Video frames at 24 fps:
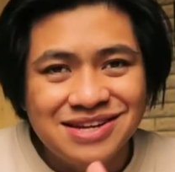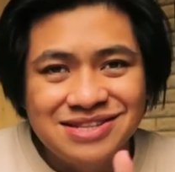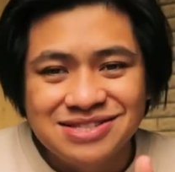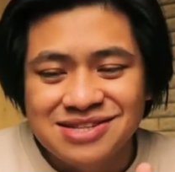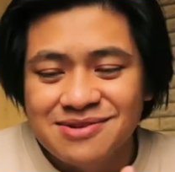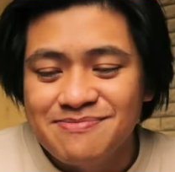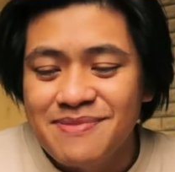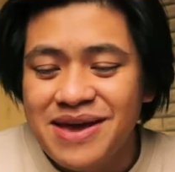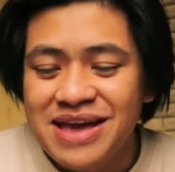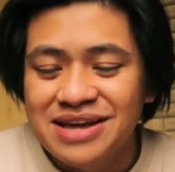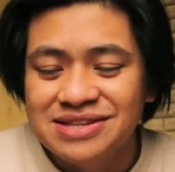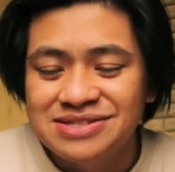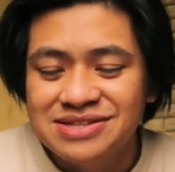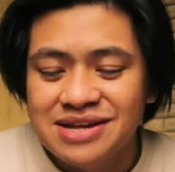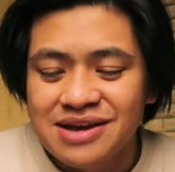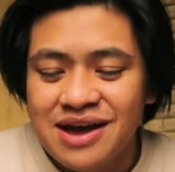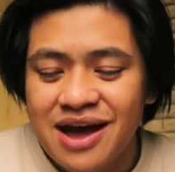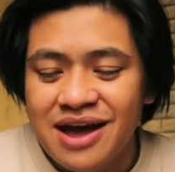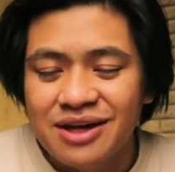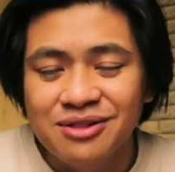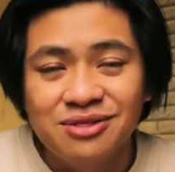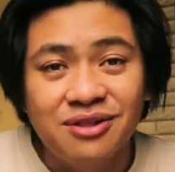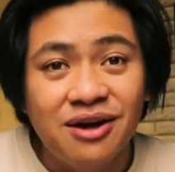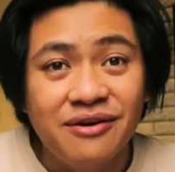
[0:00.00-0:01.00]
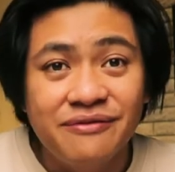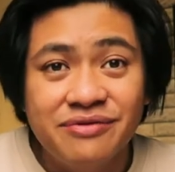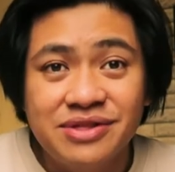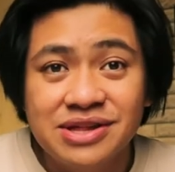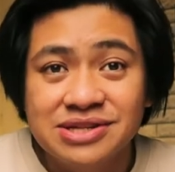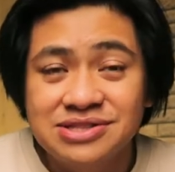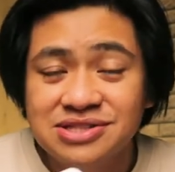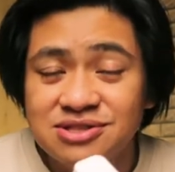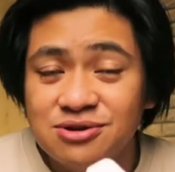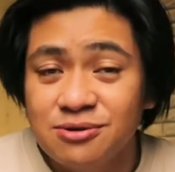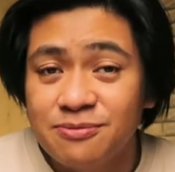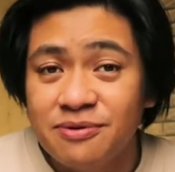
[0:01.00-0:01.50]
It's amazing. I love
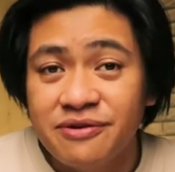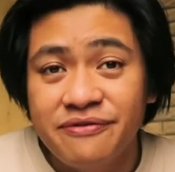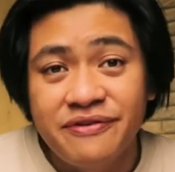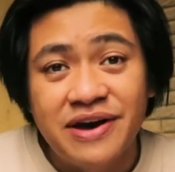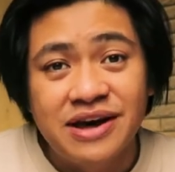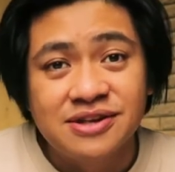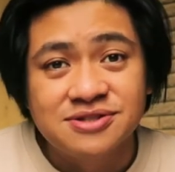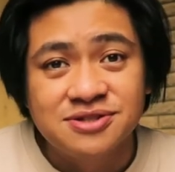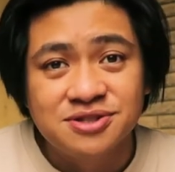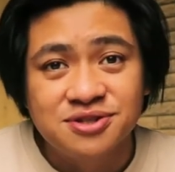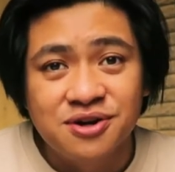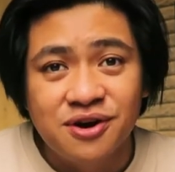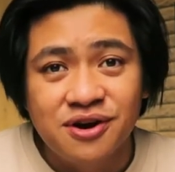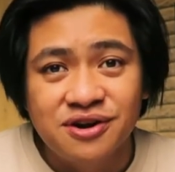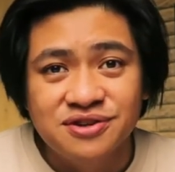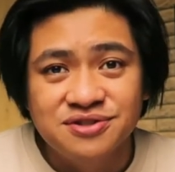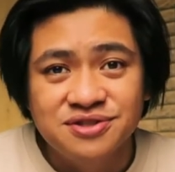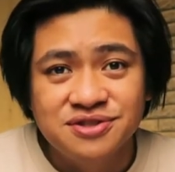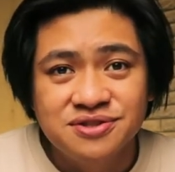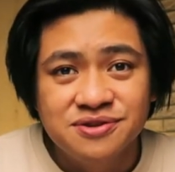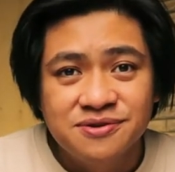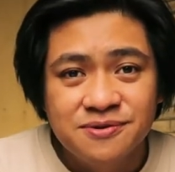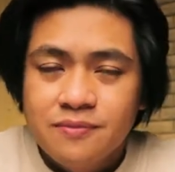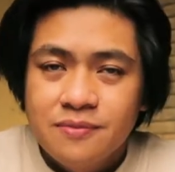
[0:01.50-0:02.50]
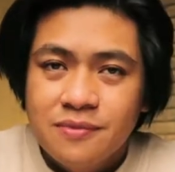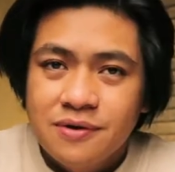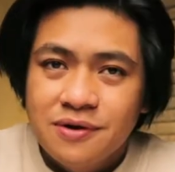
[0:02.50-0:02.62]
this super fast charge.